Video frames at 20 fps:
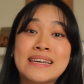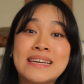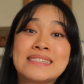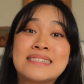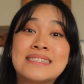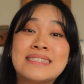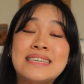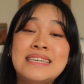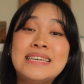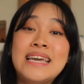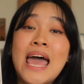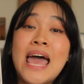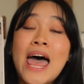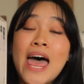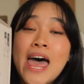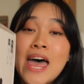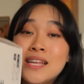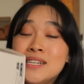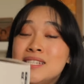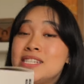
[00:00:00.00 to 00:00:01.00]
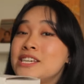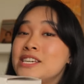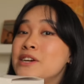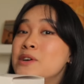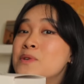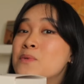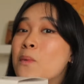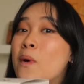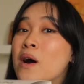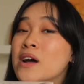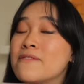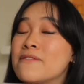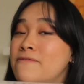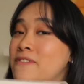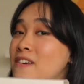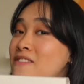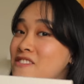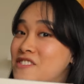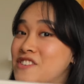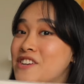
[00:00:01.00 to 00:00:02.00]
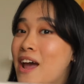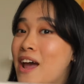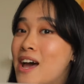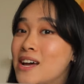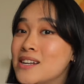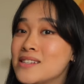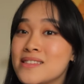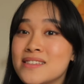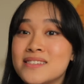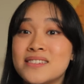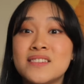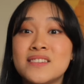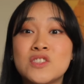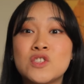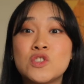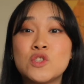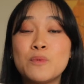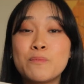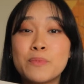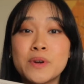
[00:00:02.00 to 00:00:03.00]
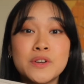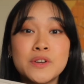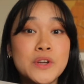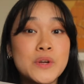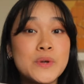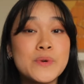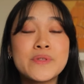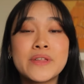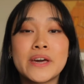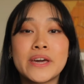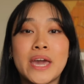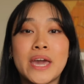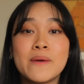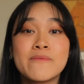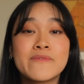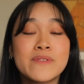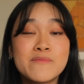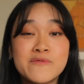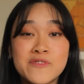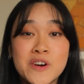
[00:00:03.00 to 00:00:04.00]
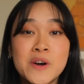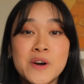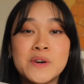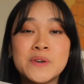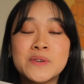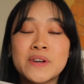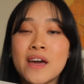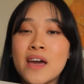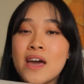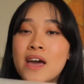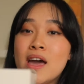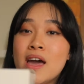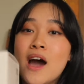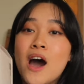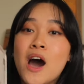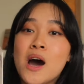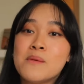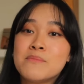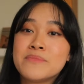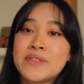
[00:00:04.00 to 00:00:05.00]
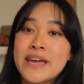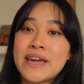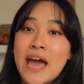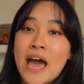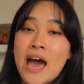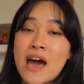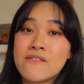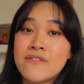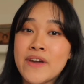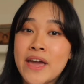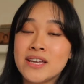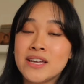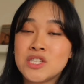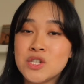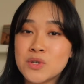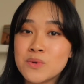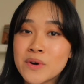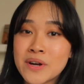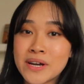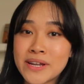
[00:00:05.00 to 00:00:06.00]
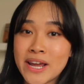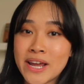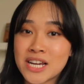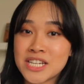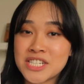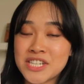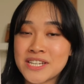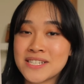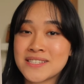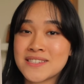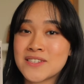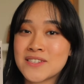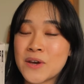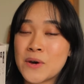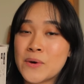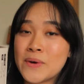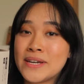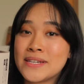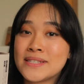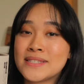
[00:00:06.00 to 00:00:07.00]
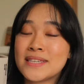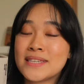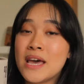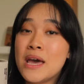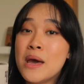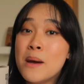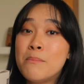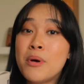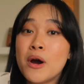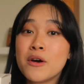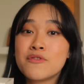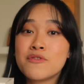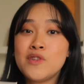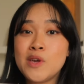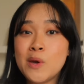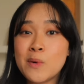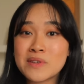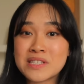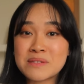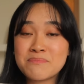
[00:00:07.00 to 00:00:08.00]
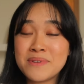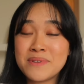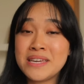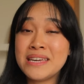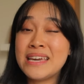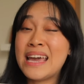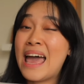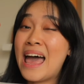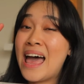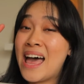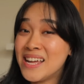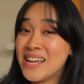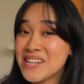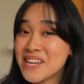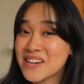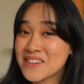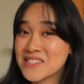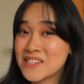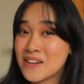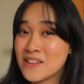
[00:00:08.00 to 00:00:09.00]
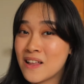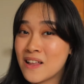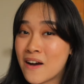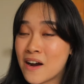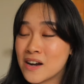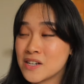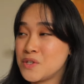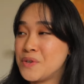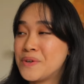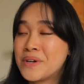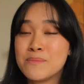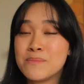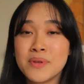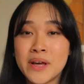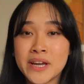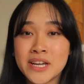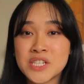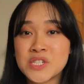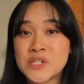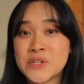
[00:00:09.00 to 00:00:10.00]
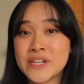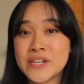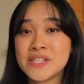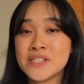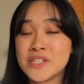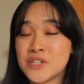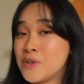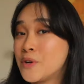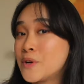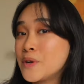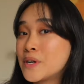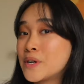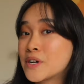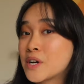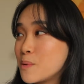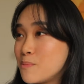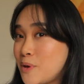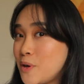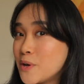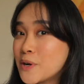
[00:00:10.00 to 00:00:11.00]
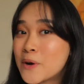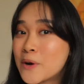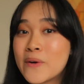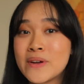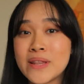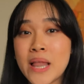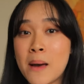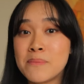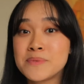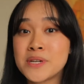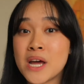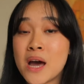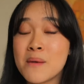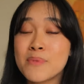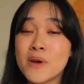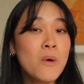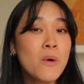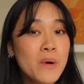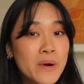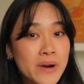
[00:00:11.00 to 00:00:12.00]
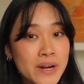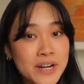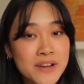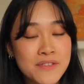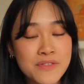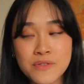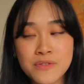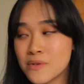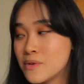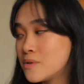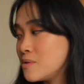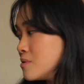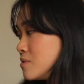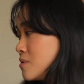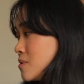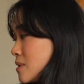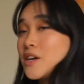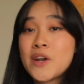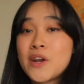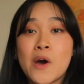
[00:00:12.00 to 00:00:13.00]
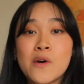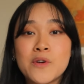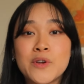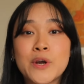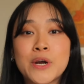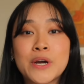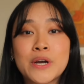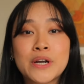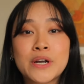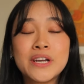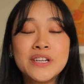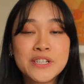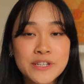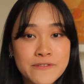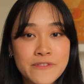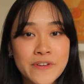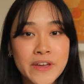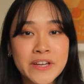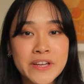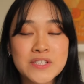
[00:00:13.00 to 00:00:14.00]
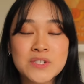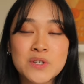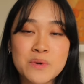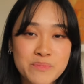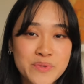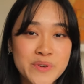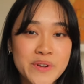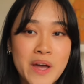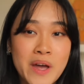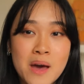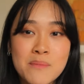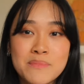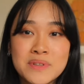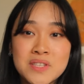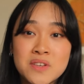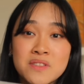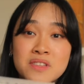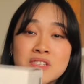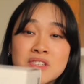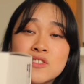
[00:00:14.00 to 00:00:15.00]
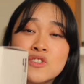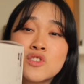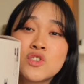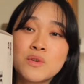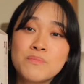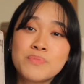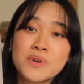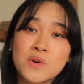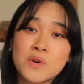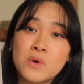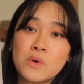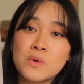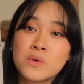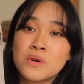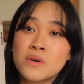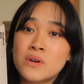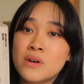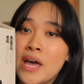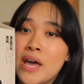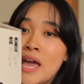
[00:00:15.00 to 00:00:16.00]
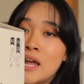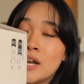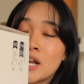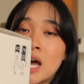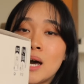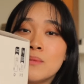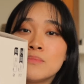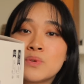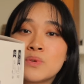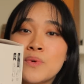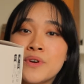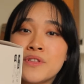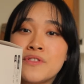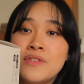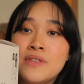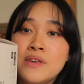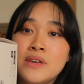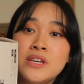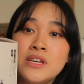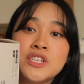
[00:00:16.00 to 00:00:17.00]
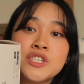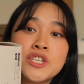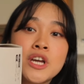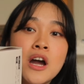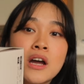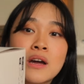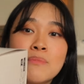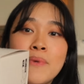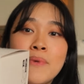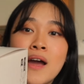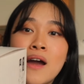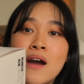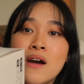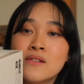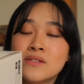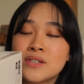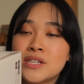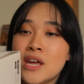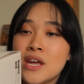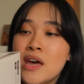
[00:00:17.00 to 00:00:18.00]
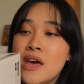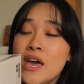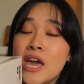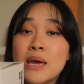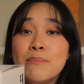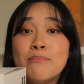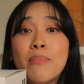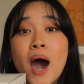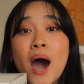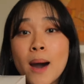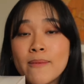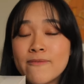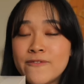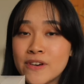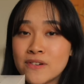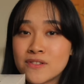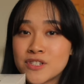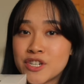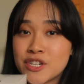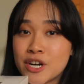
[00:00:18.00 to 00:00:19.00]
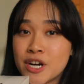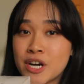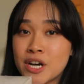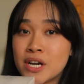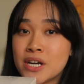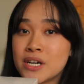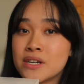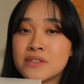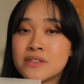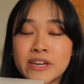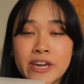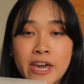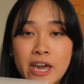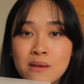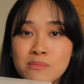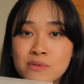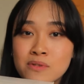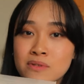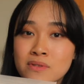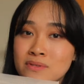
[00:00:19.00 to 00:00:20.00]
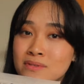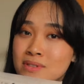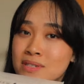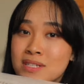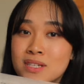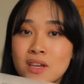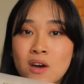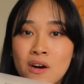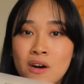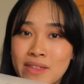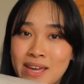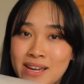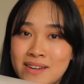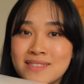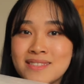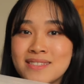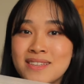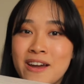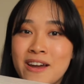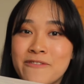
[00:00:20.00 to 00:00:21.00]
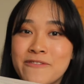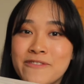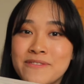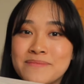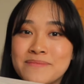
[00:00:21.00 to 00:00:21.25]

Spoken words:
It's the NT1 5th gen. This is super new that came from Rode. They have a dual connection, so it's both USB and XLR, so you can plug it straight into your computer or laptop or through, you know, your interface or preamp. And so this is super cool, and it comes with the shock mount, a pop filter, the cables, all that good stuff.